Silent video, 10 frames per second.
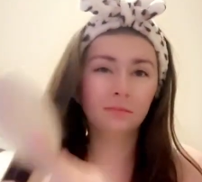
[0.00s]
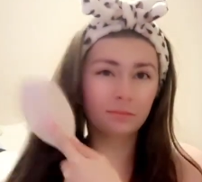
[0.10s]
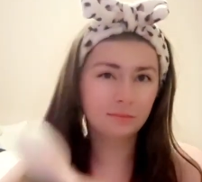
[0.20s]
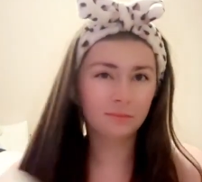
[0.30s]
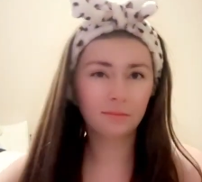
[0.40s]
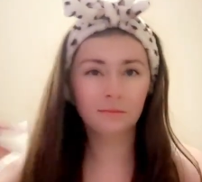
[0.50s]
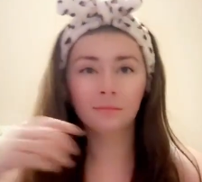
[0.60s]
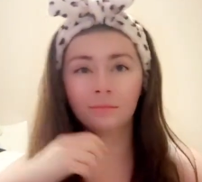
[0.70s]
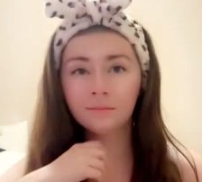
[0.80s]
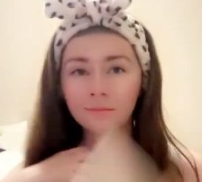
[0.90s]

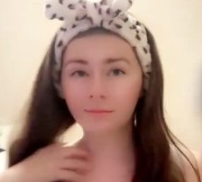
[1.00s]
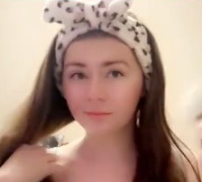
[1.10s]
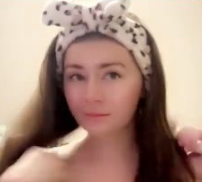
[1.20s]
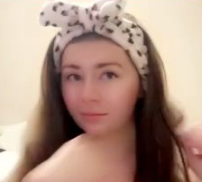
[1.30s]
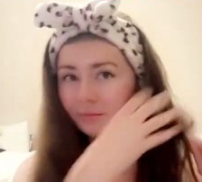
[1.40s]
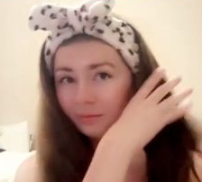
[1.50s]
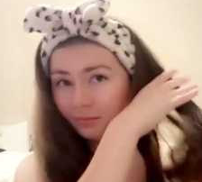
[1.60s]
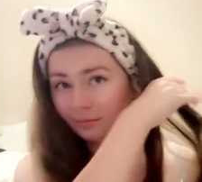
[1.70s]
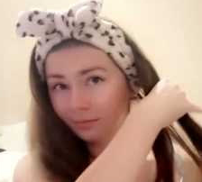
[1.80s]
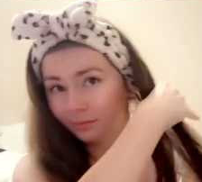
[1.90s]

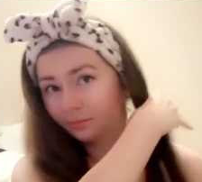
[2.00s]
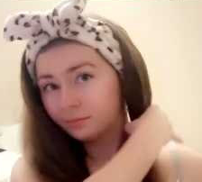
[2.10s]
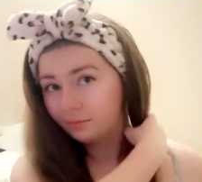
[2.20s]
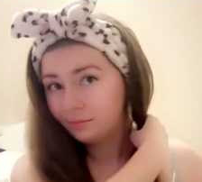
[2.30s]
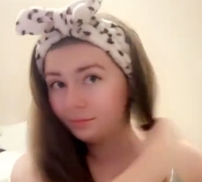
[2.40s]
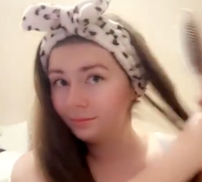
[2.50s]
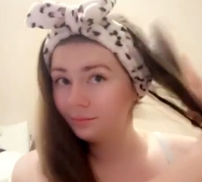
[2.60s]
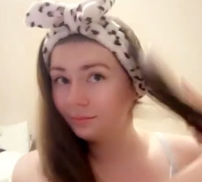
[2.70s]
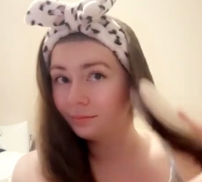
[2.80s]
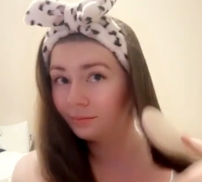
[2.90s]

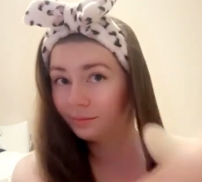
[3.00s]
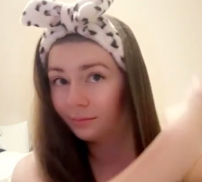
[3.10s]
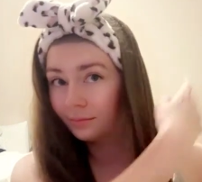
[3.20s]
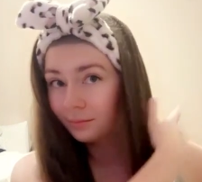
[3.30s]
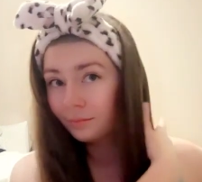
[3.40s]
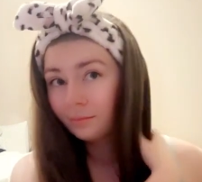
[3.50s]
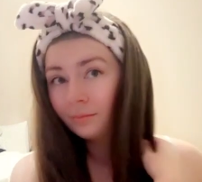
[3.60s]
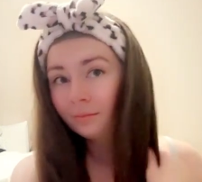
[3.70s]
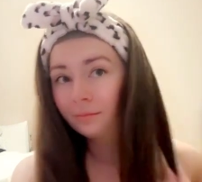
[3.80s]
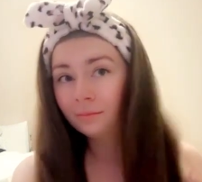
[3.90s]

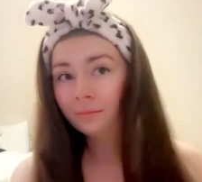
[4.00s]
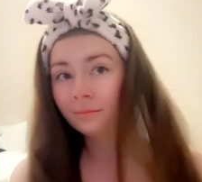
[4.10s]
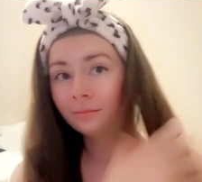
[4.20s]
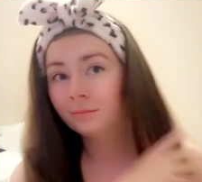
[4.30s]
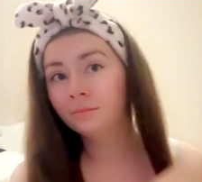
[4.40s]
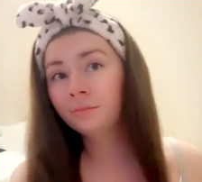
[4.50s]
No one is speaking in this clip.